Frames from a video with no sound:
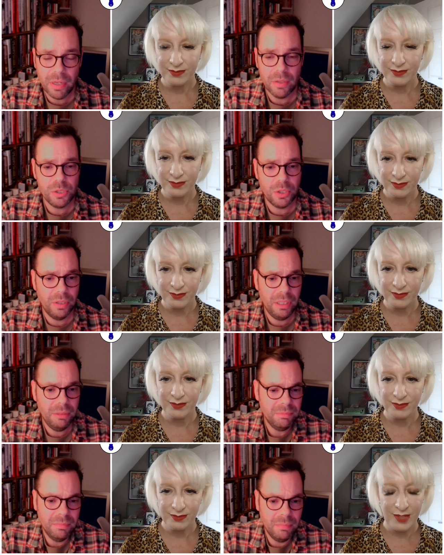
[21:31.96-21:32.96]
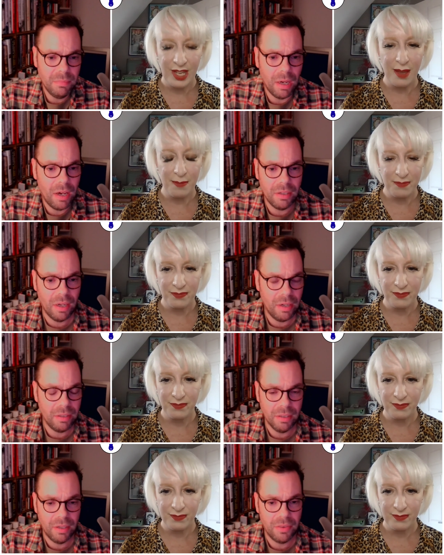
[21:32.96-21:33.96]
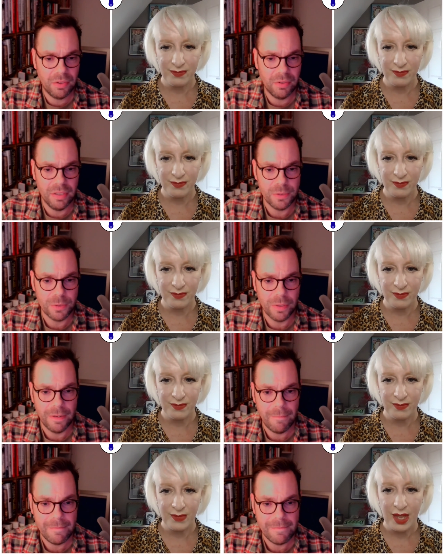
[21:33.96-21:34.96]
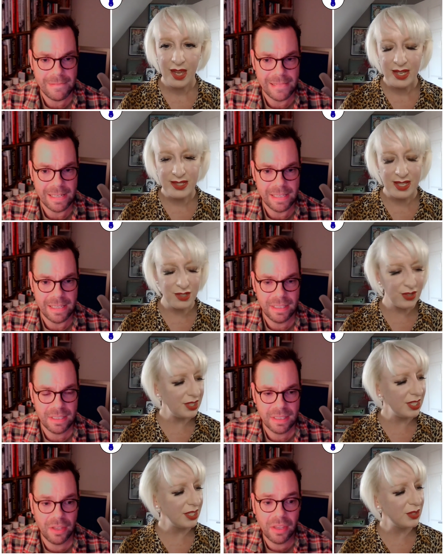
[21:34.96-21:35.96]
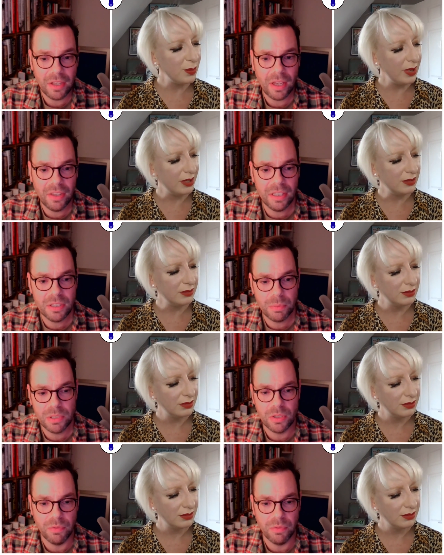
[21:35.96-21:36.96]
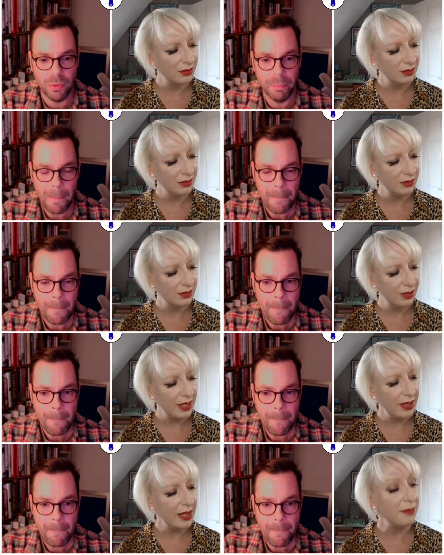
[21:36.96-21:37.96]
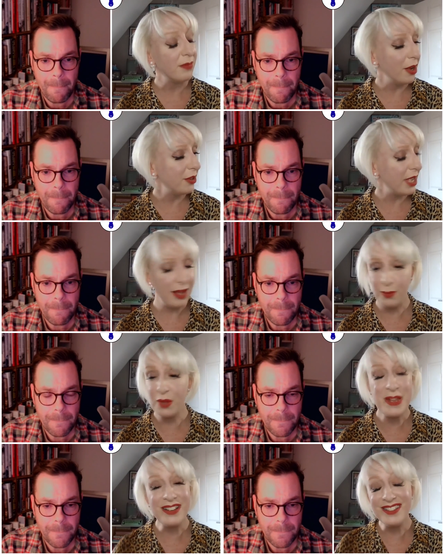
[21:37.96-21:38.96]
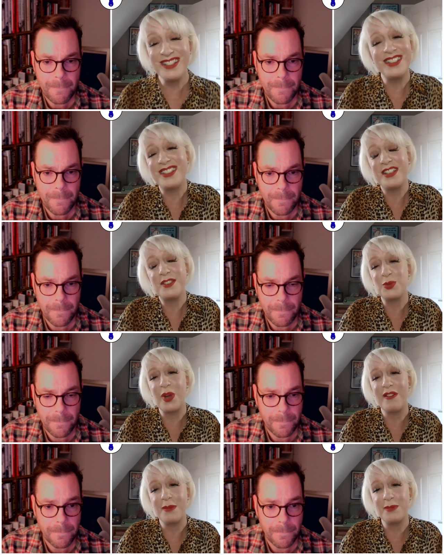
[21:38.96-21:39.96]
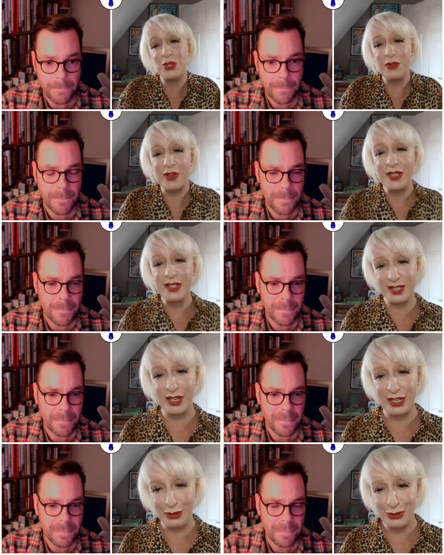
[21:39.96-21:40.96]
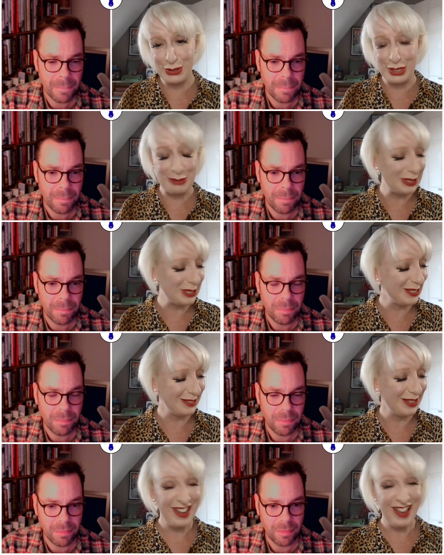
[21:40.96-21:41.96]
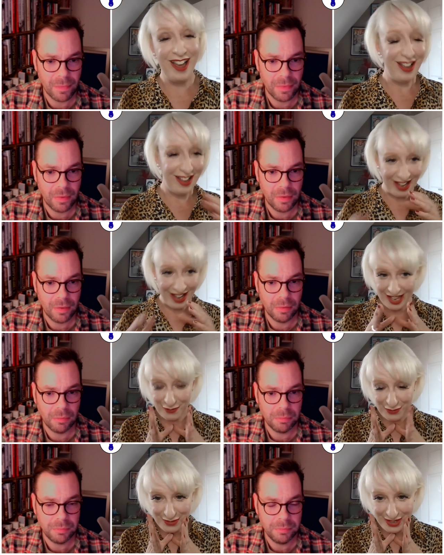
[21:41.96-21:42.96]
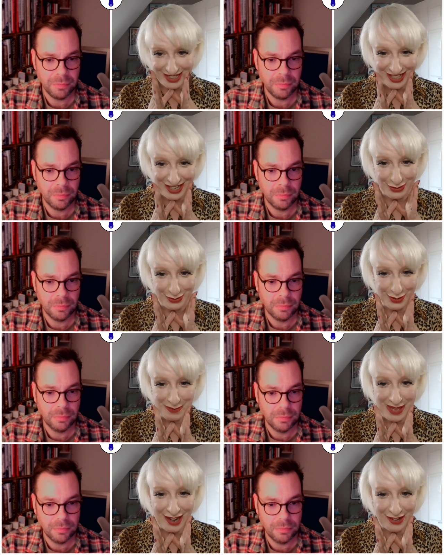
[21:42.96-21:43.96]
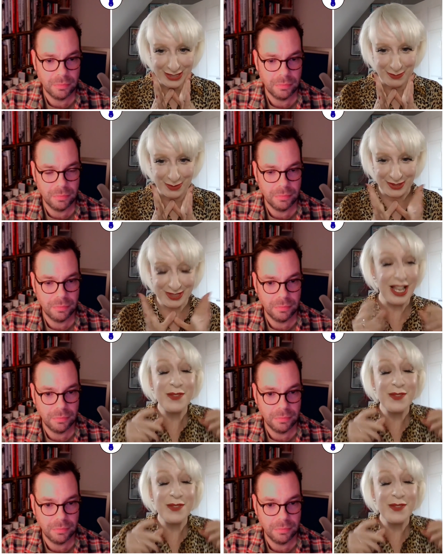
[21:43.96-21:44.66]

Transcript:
Speaker 1: journey,
Speaker 2: I thoroughly enjoyed it. And it's interesting. I think it's a return to form. Well, this is where I'm sort of at a slight loss to you, because I haven't read any other Robert Harris books. I've